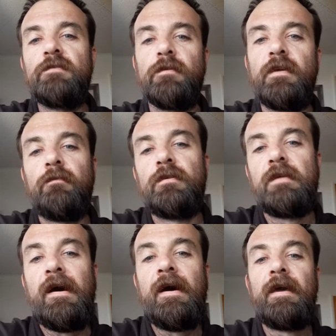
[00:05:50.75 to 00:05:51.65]
but they would
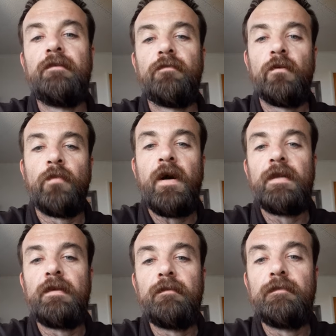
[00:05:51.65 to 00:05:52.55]
die if our
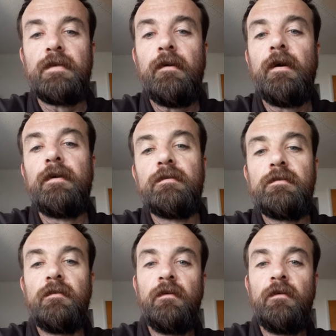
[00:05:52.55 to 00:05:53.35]
body dies.